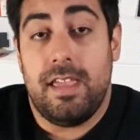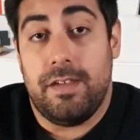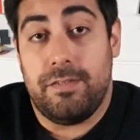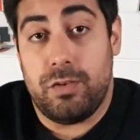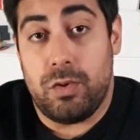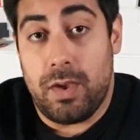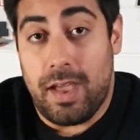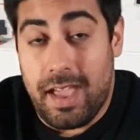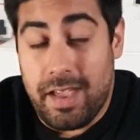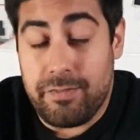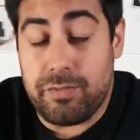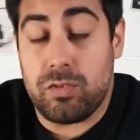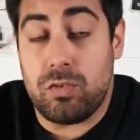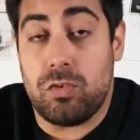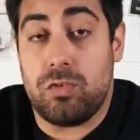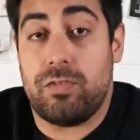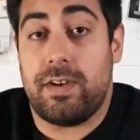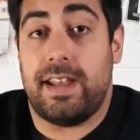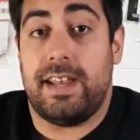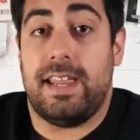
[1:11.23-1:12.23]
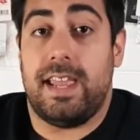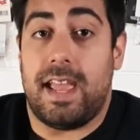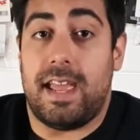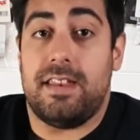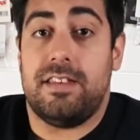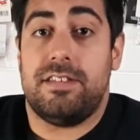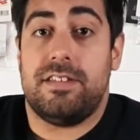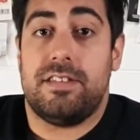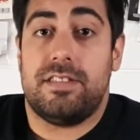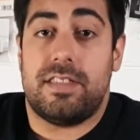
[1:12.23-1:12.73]
If you haven't already
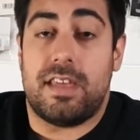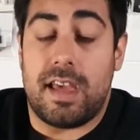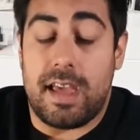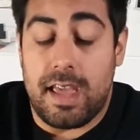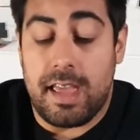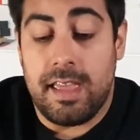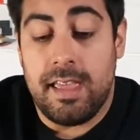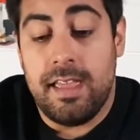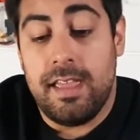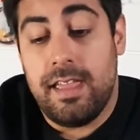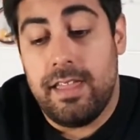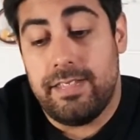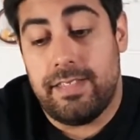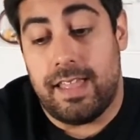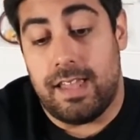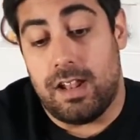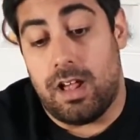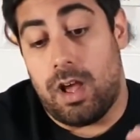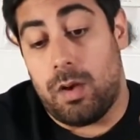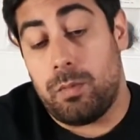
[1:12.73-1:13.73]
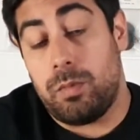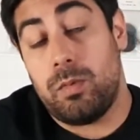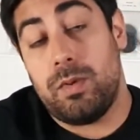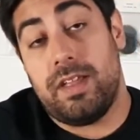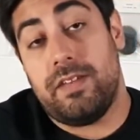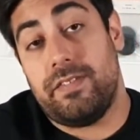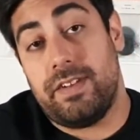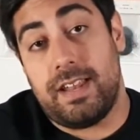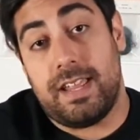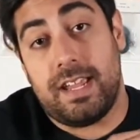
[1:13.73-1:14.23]
entered that, then I will
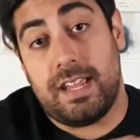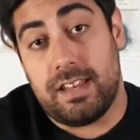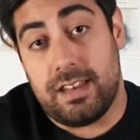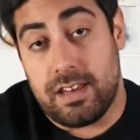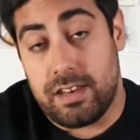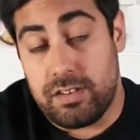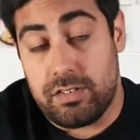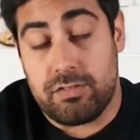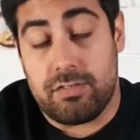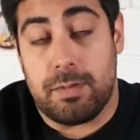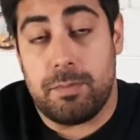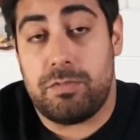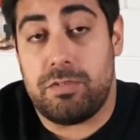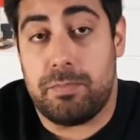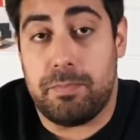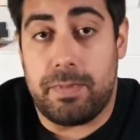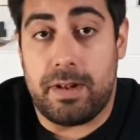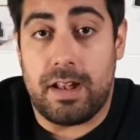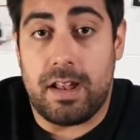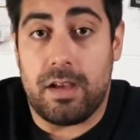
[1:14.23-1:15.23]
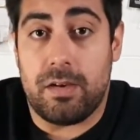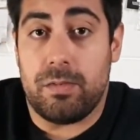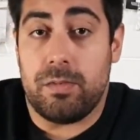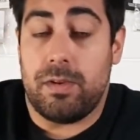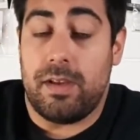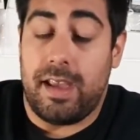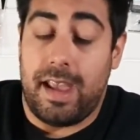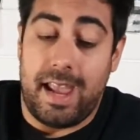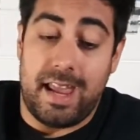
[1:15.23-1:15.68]
leave a link in the description below.